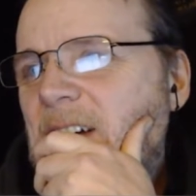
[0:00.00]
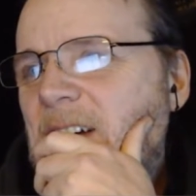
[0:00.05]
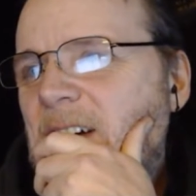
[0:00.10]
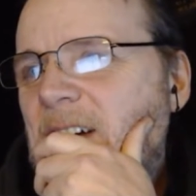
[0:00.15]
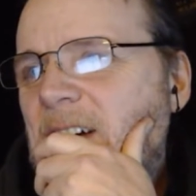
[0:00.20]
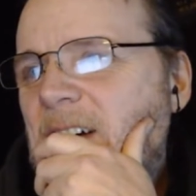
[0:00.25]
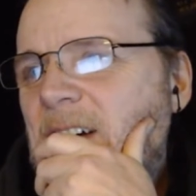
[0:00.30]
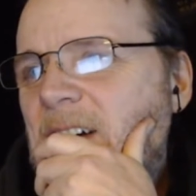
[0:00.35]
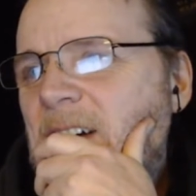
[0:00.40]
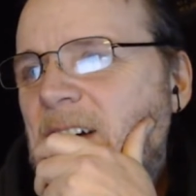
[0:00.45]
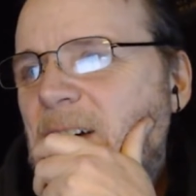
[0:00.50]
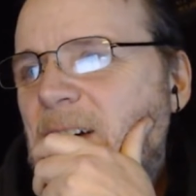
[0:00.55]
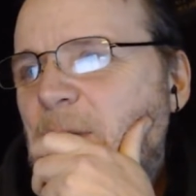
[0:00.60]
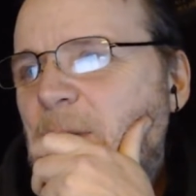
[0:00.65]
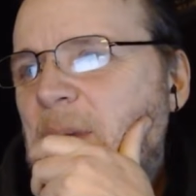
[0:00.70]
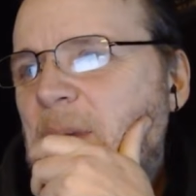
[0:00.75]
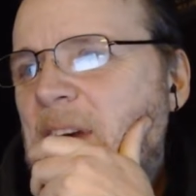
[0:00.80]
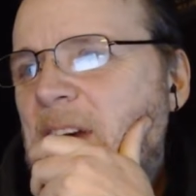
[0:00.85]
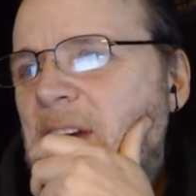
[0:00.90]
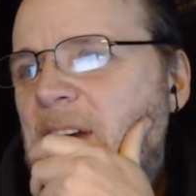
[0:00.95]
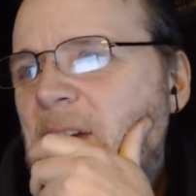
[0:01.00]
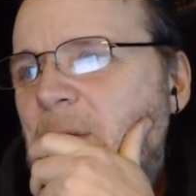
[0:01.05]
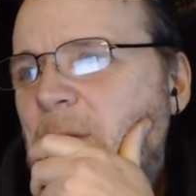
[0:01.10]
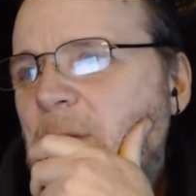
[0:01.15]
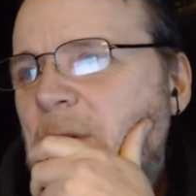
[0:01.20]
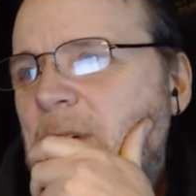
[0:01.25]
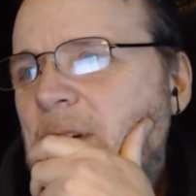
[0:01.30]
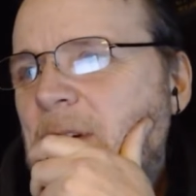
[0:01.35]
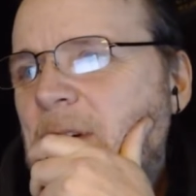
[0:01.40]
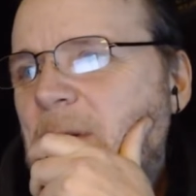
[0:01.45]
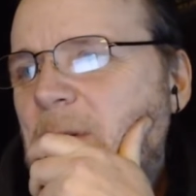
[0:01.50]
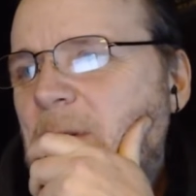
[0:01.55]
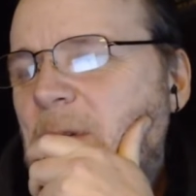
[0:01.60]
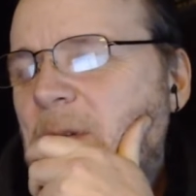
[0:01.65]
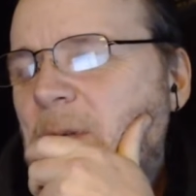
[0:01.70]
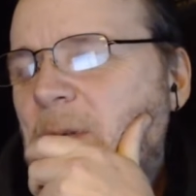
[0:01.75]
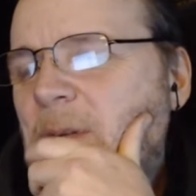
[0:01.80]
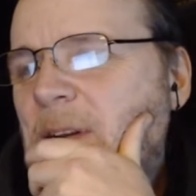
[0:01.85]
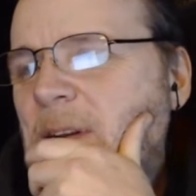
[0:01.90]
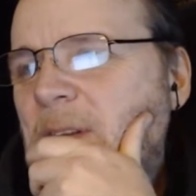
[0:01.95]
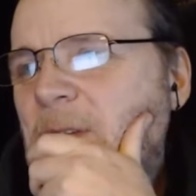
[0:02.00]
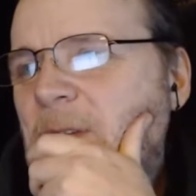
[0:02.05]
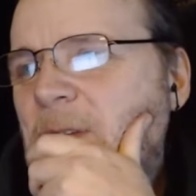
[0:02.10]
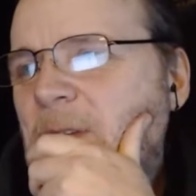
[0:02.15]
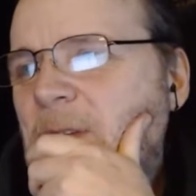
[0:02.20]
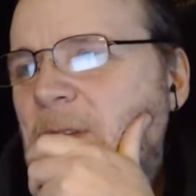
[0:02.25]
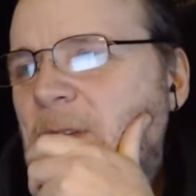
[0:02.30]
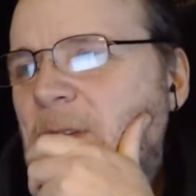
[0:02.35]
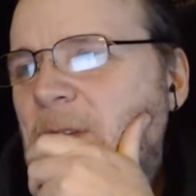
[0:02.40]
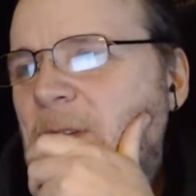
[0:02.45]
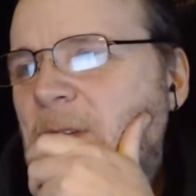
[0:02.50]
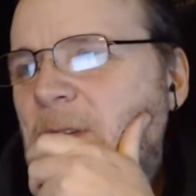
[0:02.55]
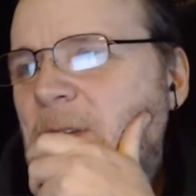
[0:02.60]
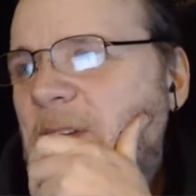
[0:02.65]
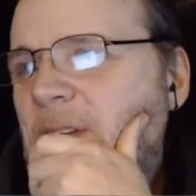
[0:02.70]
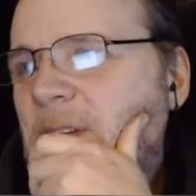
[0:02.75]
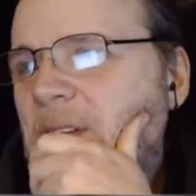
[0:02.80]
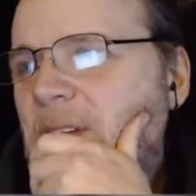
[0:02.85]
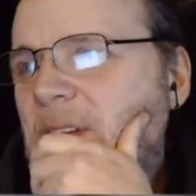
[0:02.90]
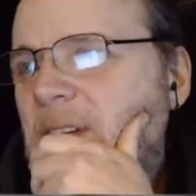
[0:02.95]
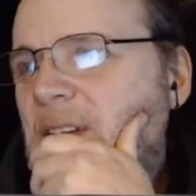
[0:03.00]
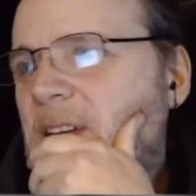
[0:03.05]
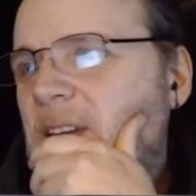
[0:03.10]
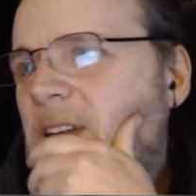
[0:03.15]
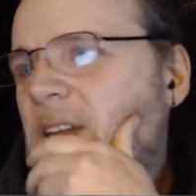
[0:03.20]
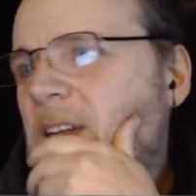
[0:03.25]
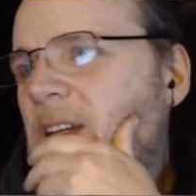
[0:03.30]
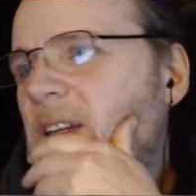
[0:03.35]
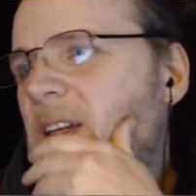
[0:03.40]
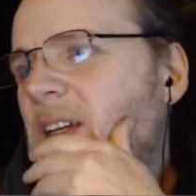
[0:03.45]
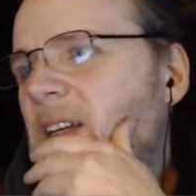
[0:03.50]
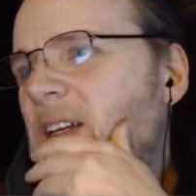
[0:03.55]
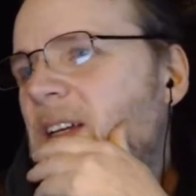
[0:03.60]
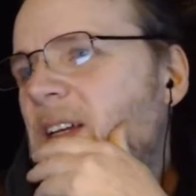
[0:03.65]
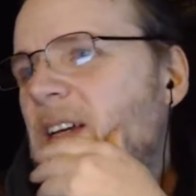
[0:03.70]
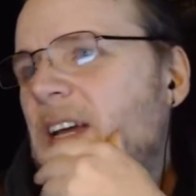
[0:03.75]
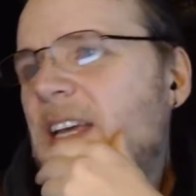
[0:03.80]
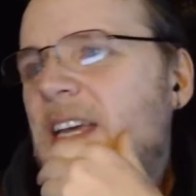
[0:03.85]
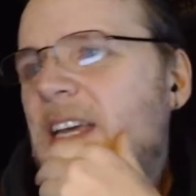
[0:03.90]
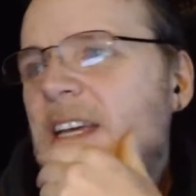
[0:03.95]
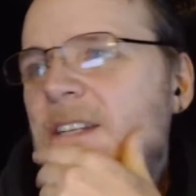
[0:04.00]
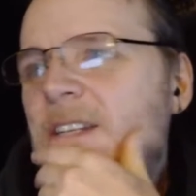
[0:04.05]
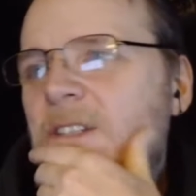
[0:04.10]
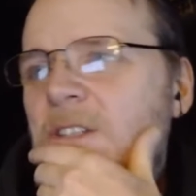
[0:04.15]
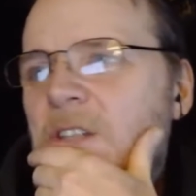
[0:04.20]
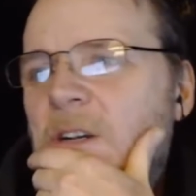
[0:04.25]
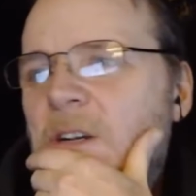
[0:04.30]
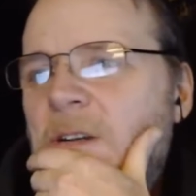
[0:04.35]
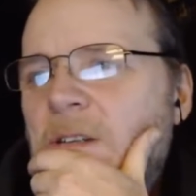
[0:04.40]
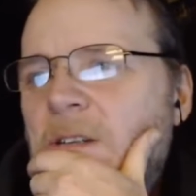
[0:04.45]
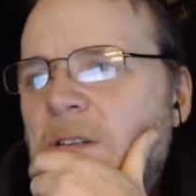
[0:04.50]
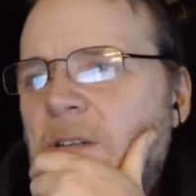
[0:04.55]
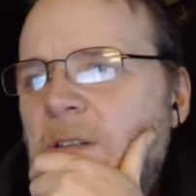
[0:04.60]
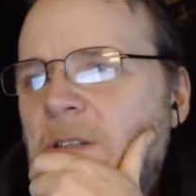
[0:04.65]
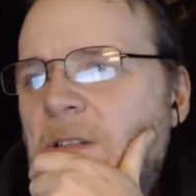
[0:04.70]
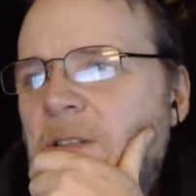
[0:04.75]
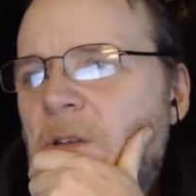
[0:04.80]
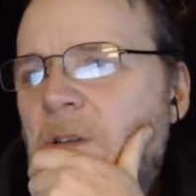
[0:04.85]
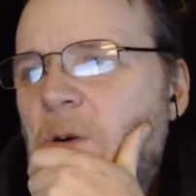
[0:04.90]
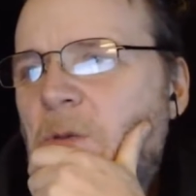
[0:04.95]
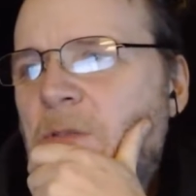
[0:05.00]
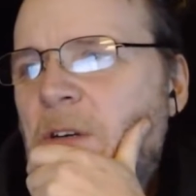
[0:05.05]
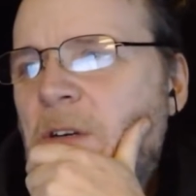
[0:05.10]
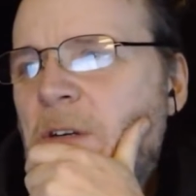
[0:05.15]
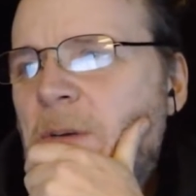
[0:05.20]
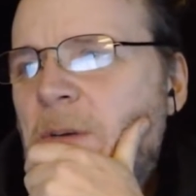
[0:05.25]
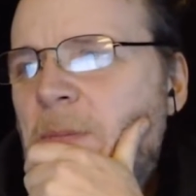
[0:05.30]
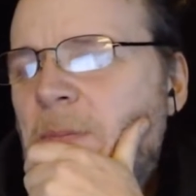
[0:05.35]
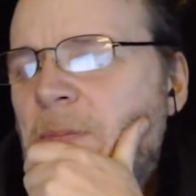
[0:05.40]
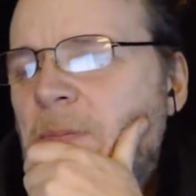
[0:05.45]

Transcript: Oh man, what do I do here? I can't share it till it's over?